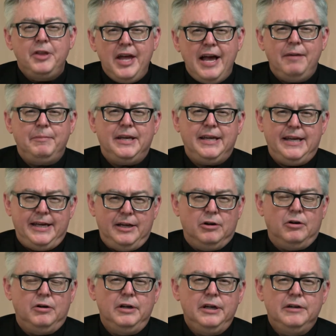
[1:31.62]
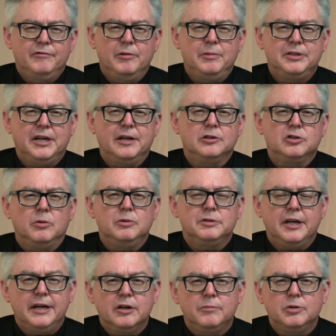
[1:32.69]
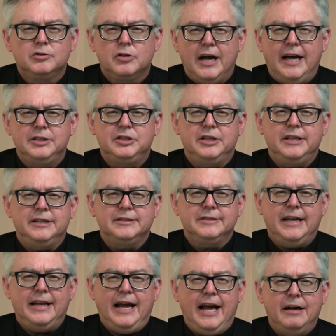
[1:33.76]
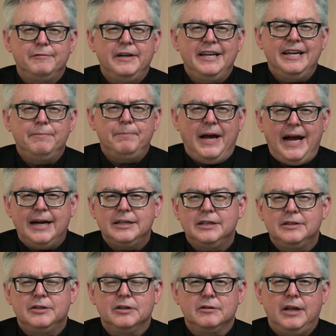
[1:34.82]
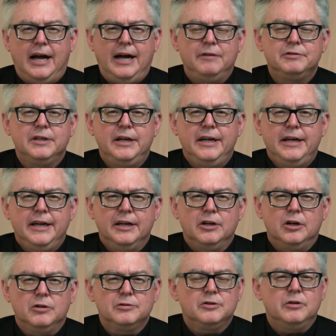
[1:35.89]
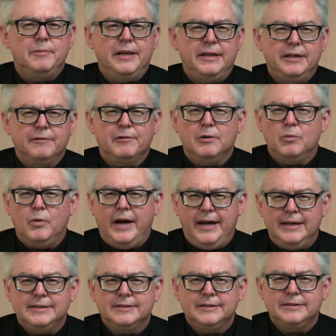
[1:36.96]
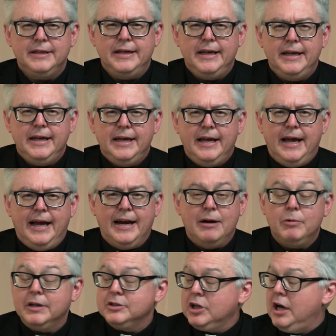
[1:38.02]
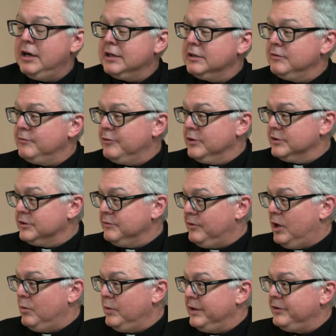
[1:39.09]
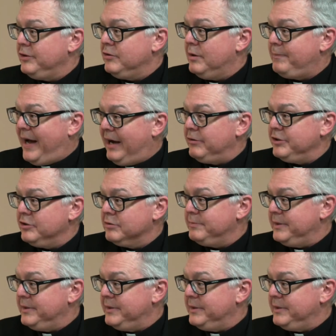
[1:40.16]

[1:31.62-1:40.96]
them heal from the terrible tragedies that have impacted their lives in oh so many different ways. And I want to talk first of all with you about your